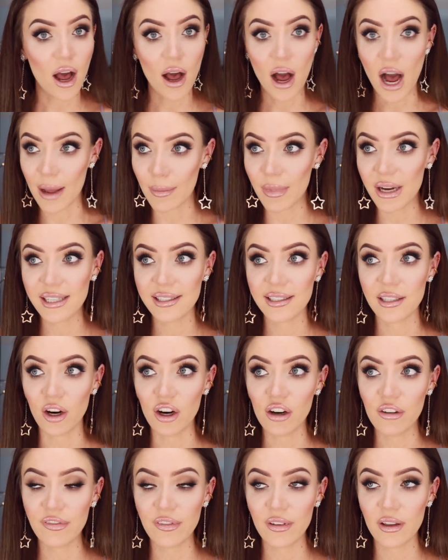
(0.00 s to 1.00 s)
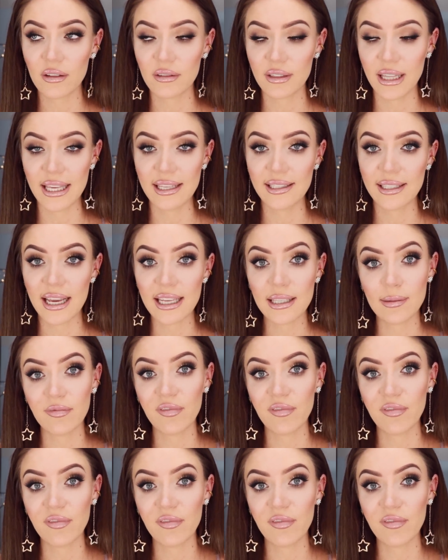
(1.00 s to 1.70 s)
I myself, these days,